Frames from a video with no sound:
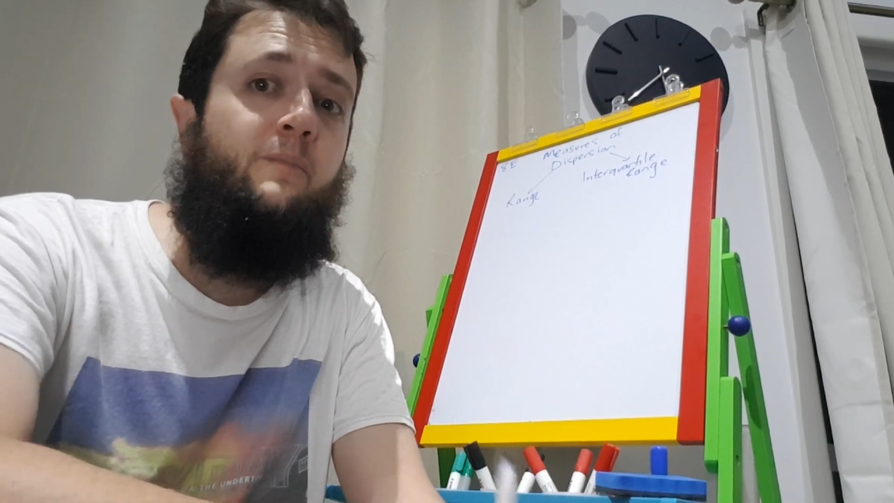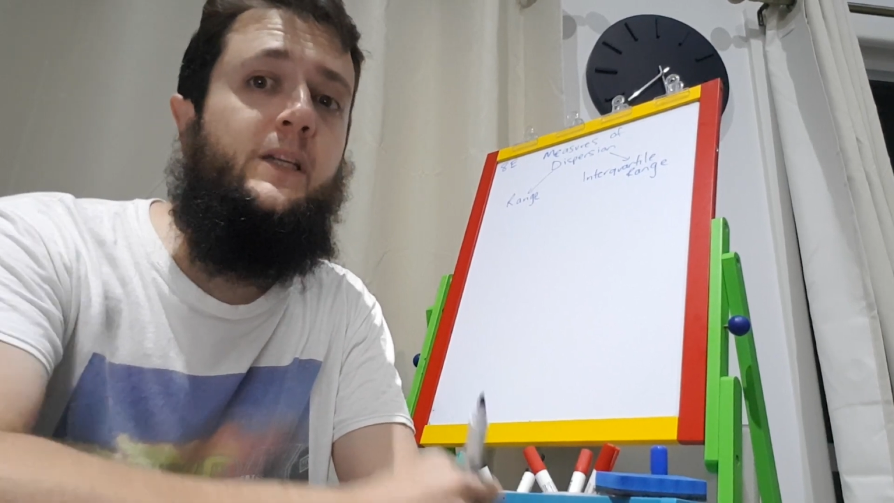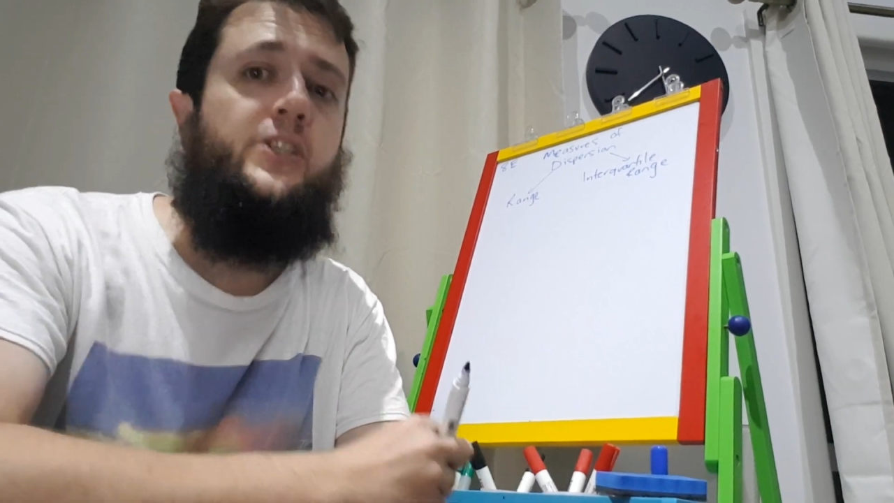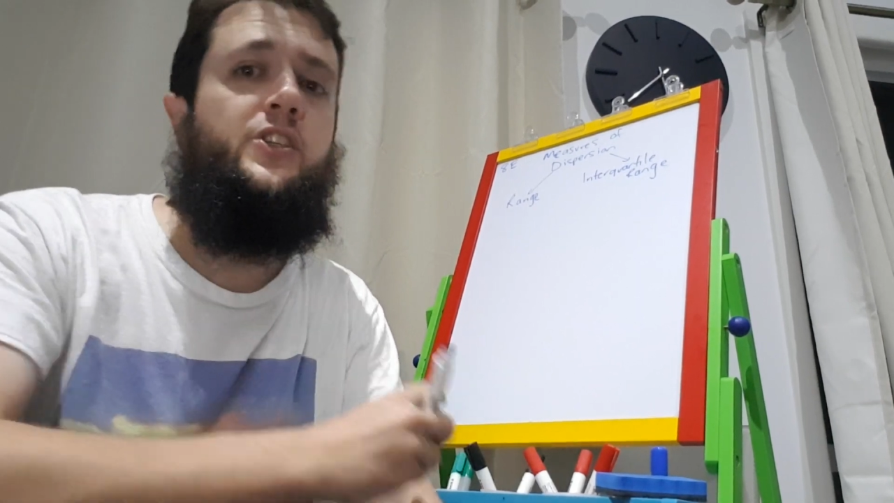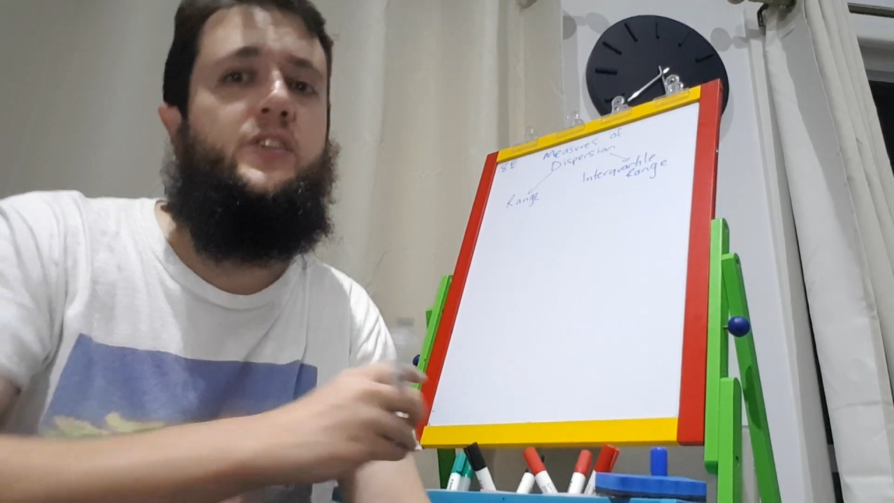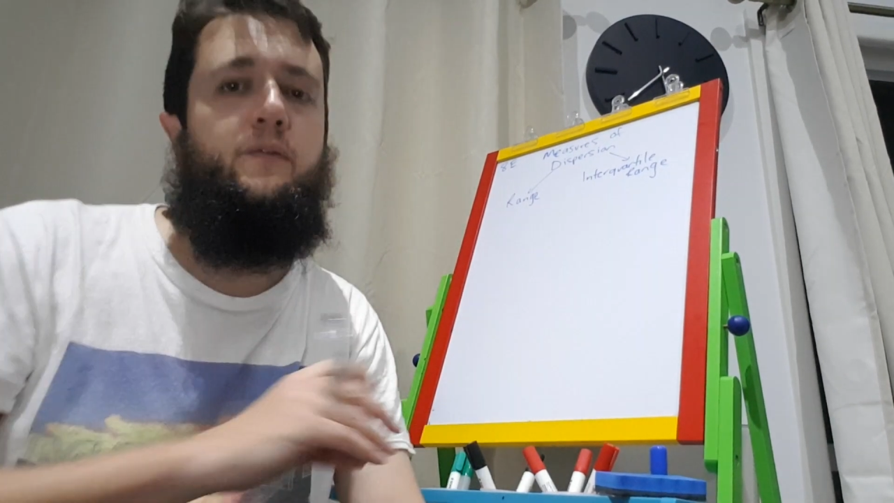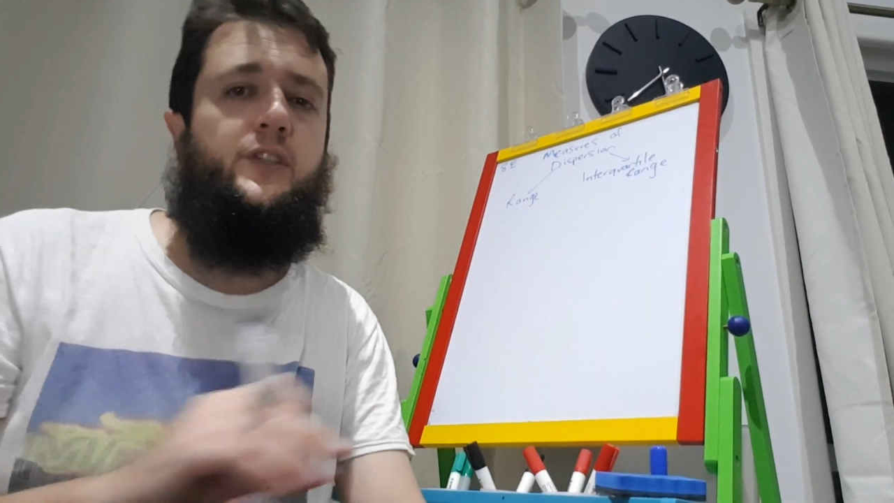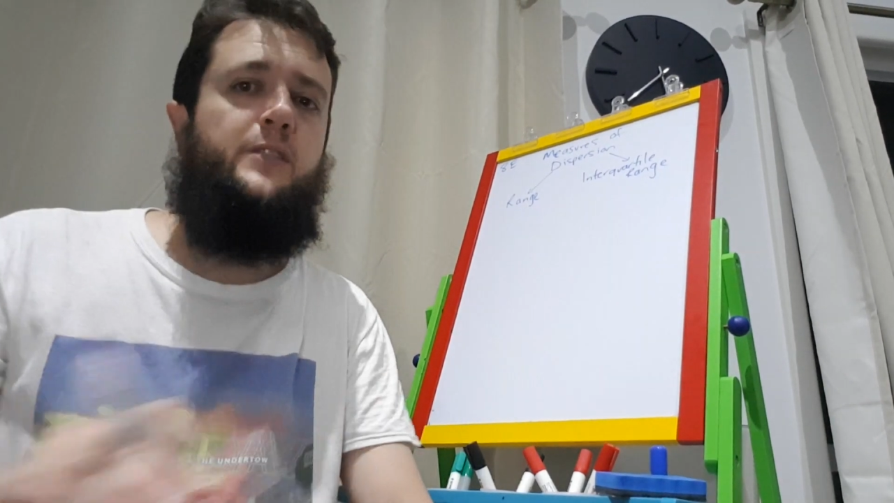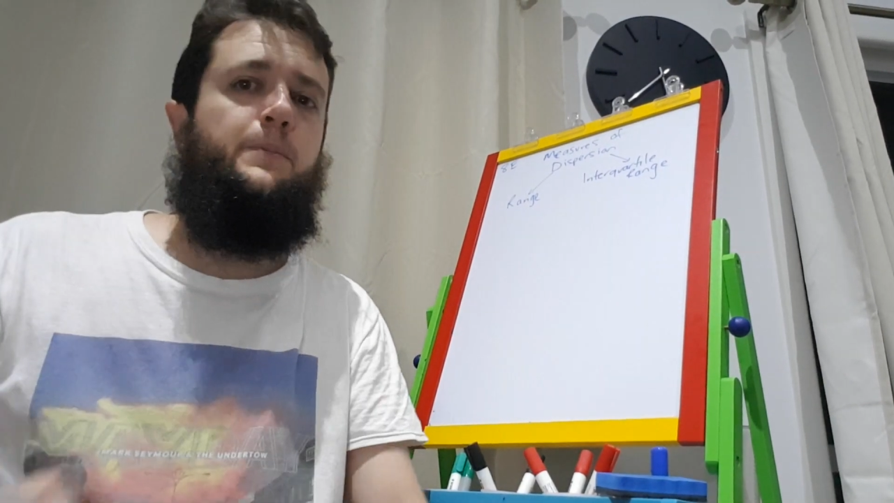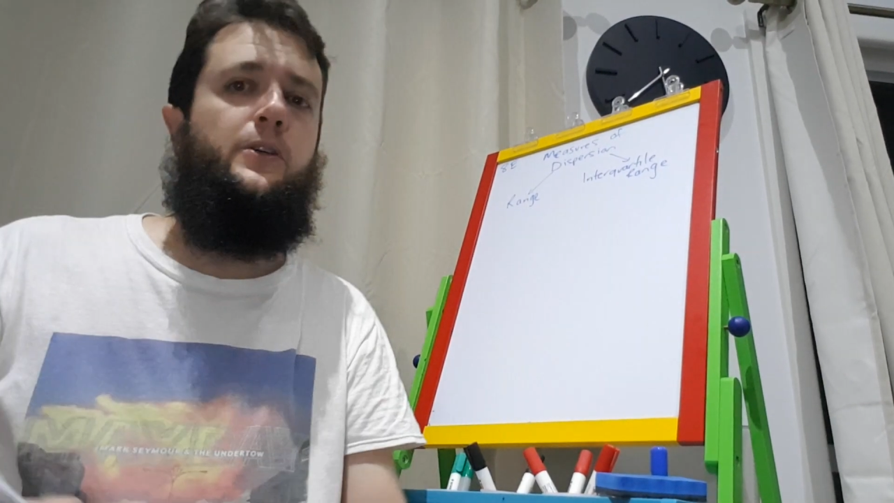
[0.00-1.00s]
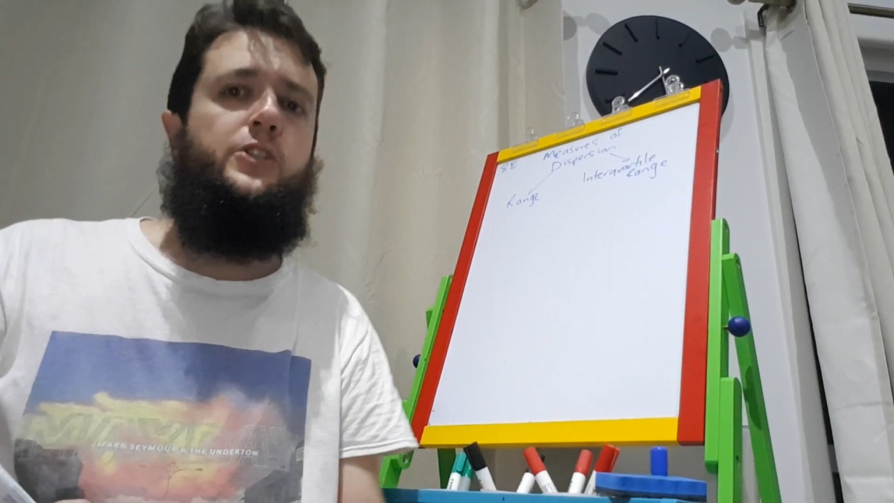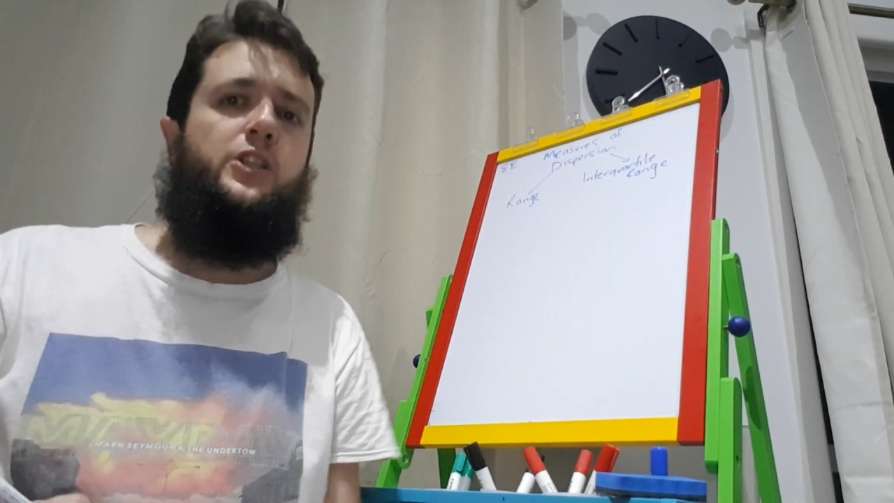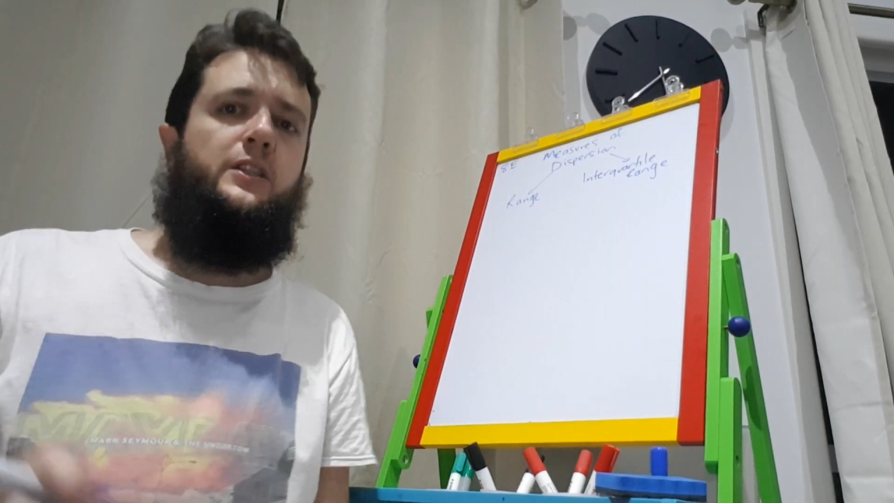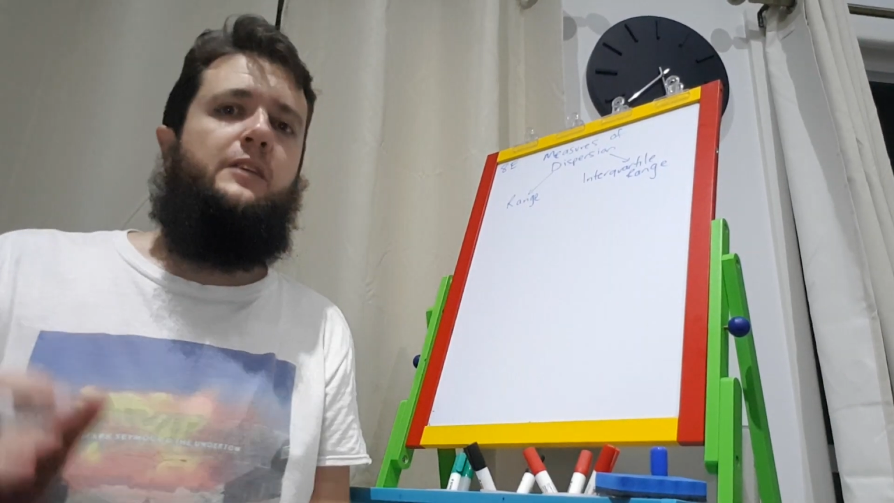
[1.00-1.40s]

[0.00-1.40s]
measures of dispersion.